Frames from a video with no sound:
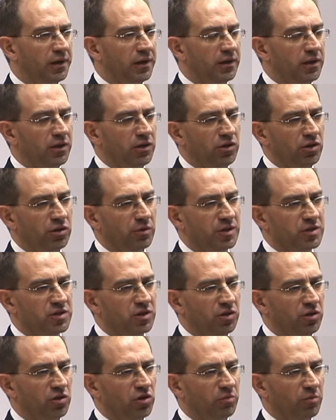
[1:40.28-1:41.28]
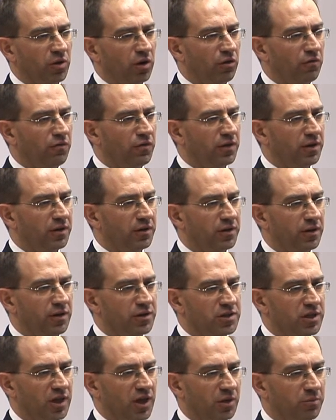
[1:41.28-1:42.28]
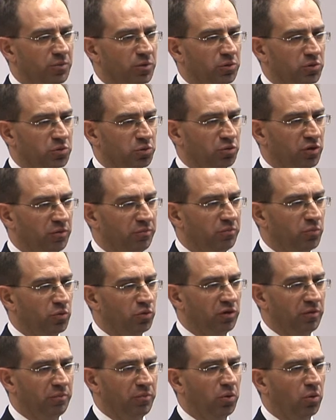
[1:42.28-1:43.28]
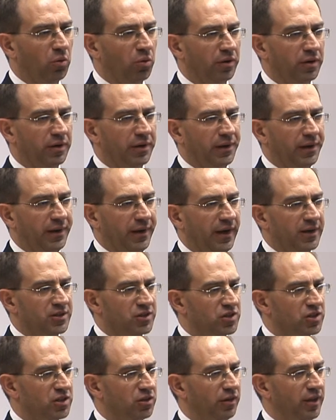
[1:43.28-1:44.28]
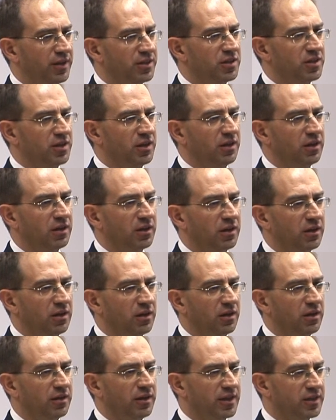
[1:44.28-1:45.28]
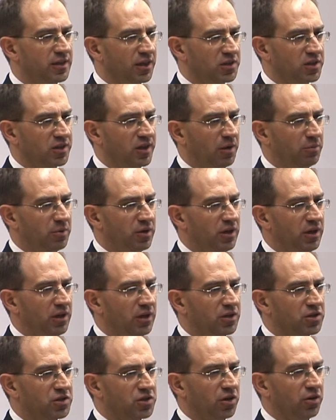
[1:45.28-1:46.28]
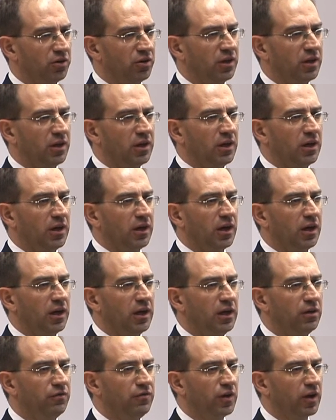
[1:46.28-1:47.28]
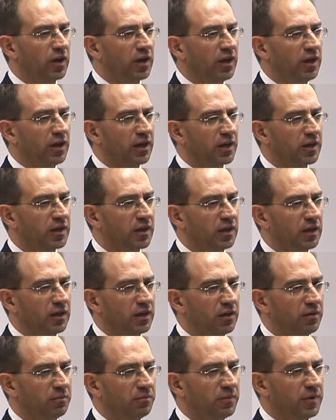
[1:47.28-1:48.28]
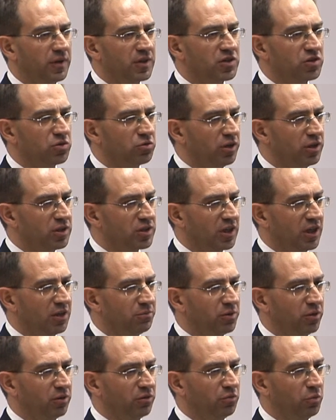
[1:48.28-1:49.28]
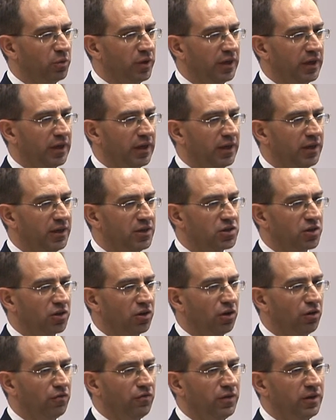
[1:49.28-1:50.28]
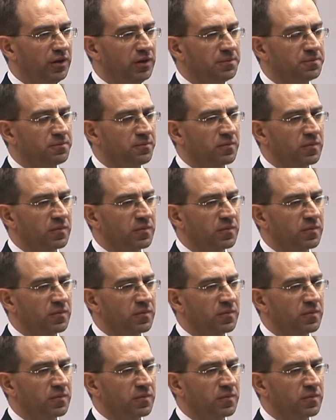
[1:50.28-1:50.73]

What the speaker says: In US and Europe, often those dark pools will report as a single entity, and that doesn't happen here. So if you like, this is a good example of where Asia often